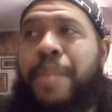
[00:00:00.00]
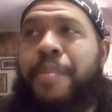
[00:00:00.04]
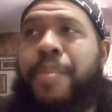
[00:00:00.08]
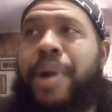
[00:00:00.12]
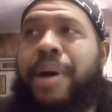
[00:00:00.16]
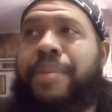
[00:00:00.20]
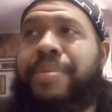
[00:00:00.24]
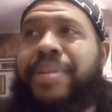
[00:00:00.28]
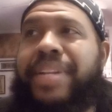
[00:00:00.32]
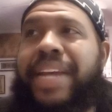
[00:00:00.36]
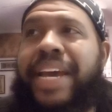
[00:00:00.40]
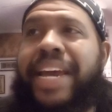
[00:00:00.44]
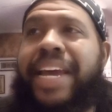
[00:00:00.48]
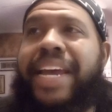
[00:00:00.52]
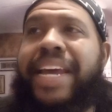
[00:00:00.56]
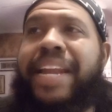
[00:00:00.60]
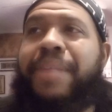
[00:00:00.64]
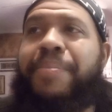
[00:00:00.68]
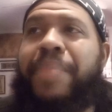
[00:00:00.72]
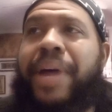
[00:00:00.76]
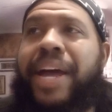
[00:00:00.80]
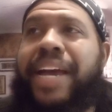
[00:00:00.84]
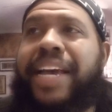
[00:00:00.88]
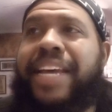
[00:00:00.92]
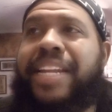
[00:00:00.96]
but I'm
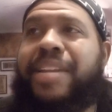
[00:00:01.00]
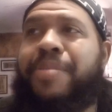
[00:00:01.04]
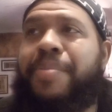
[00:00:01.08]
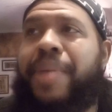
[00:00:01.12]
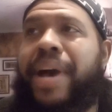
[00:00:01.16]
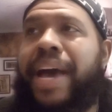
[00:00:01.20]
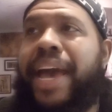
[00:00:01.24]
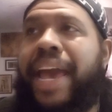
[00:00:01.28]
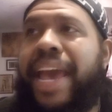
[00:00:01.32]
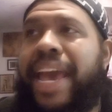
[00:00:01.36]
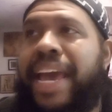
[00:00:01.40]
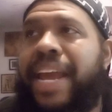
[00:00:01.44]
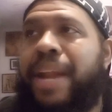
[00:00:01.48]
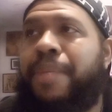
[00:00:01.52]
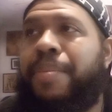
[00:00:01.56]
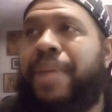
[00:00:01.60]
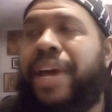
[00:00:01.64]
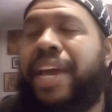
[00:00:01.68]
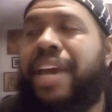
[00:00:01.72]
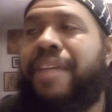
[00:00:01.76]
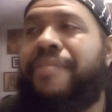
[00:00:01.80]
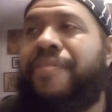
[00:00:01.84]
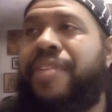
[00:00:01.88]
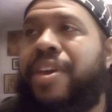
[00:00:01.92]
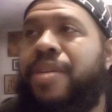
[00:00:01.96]
saying, but I guess in my head, I'm
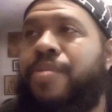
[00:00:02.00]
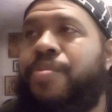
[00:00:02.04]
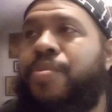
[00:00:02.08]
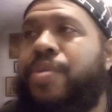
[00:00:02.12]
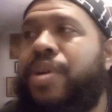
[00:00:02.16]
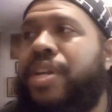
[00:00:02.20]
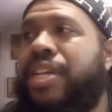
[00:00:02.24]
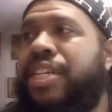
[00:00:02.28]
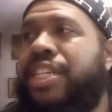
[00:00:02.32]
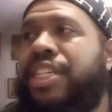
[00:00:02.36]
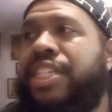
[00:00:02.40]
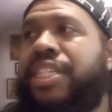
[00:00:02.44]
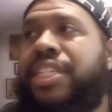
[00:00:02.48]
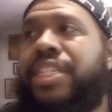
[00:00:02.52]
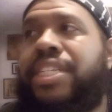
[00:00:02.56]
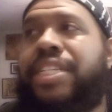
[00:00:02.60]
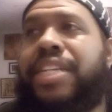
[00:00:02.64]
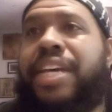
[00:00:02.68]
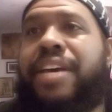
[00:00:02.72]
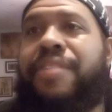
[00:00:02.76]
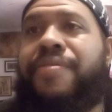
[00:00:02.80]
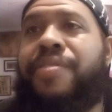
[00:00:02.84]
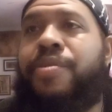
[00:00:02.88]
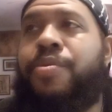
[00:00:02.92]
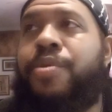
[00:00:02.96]
like, if he would have
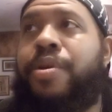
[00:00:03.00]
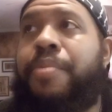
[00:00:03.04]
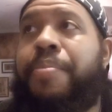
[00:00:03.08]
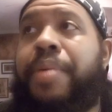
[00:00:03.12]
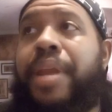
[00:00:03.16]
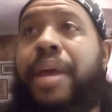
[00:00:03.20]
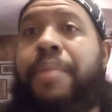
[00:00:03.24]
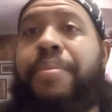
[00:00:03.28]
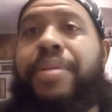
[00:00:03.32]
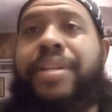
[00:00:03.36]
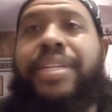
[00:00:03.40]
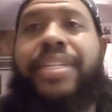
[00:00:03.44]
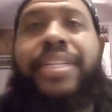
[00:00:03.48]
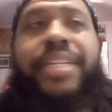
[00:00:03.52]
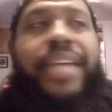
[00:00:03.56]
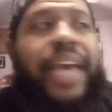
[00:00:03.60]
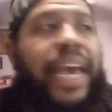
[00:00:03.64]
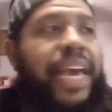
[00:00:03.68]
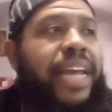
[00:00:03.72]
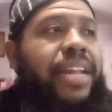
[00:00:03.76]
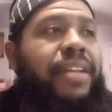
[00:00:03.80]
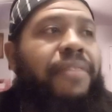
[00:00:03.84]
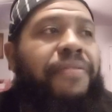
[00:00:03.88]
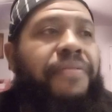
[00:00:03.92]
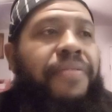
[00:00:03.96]
been able to
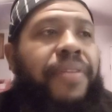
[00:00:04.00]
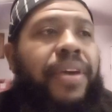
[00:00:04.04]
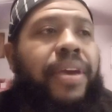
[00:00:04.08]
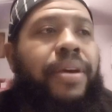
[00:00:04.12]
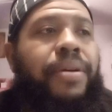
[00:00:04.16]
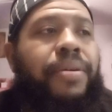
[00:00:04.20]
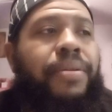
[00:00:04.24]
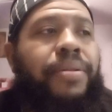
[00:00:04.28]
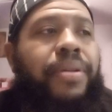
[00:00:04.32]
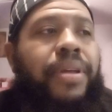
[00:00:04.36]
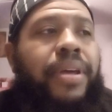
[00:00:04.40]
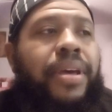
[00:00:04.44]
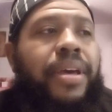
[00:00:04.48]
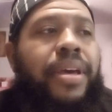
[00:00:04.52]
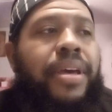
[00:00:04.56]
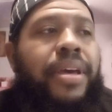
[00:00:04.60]
scan the field.